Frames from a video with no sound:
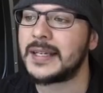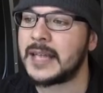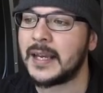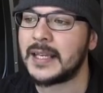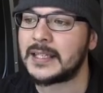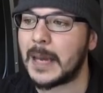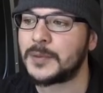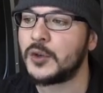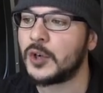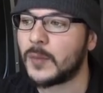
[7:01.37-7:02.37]
is taking steps
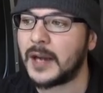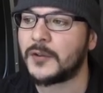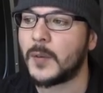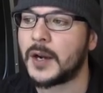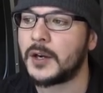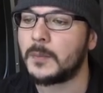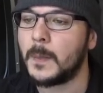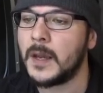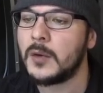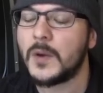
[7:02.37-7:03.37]
to correct the record
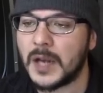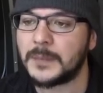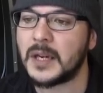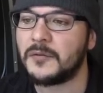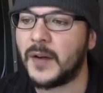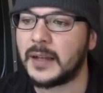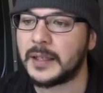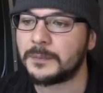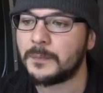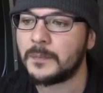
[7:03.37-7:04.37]
with an updated
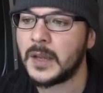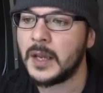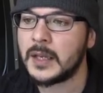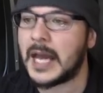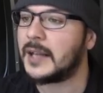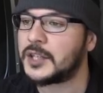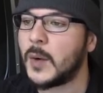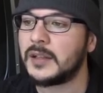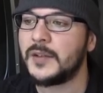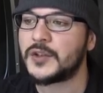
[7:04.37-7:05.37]
filing.
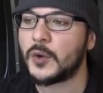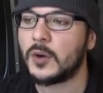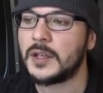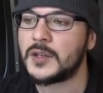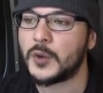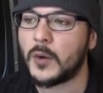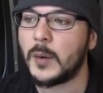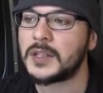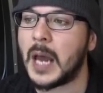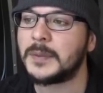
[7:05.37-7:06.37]
Consequently, the story, story
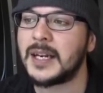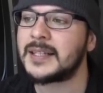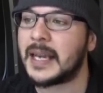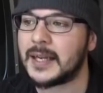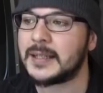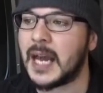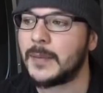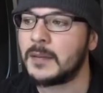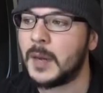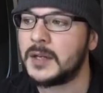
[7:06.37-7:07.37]
was updated a second time
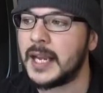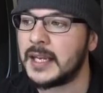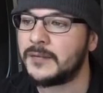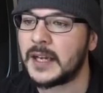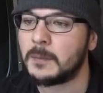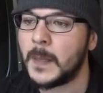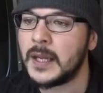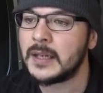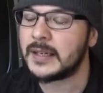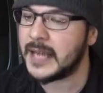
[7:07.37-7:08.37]
on Monday evening
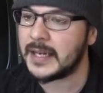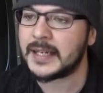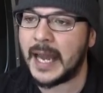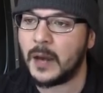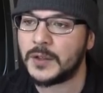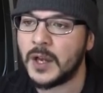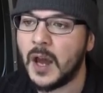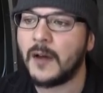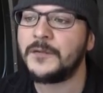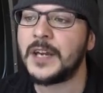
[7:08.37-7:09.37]
to take account
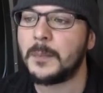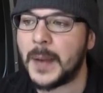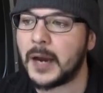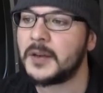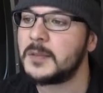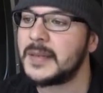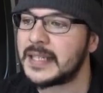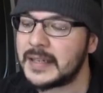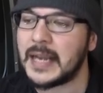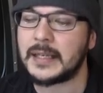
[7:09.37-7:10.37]
of the apparent
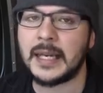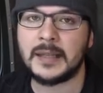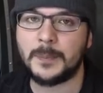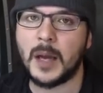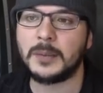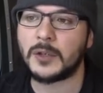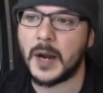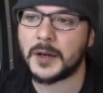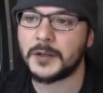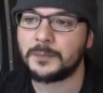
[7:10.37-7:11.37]
mistake in the public
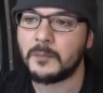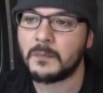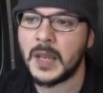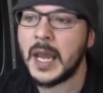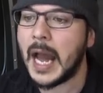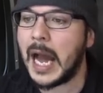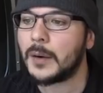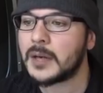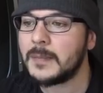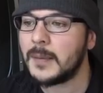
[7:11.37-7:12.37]
record.
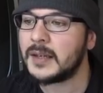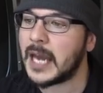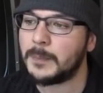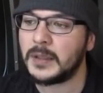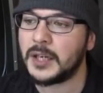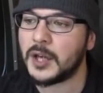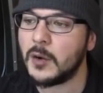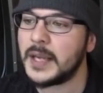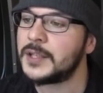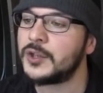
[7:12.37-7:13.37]
Our commitment at
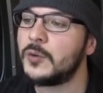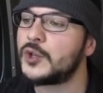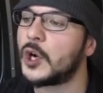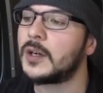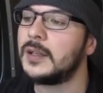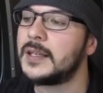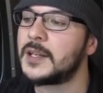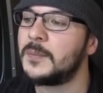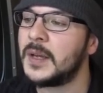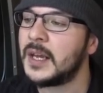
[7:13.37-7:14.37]
Politico is to
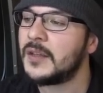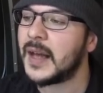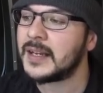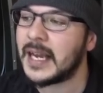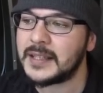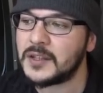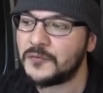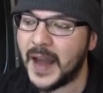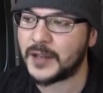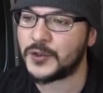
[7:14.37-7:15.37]
journalism that gets its
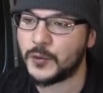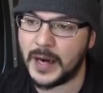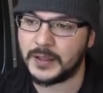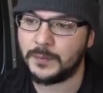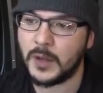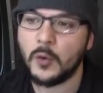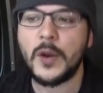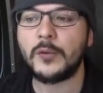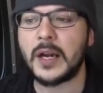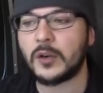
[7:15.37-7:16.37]
facts straight.
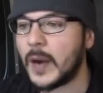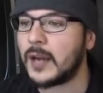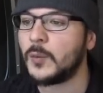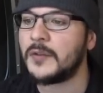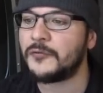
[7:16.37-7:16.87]
We regret we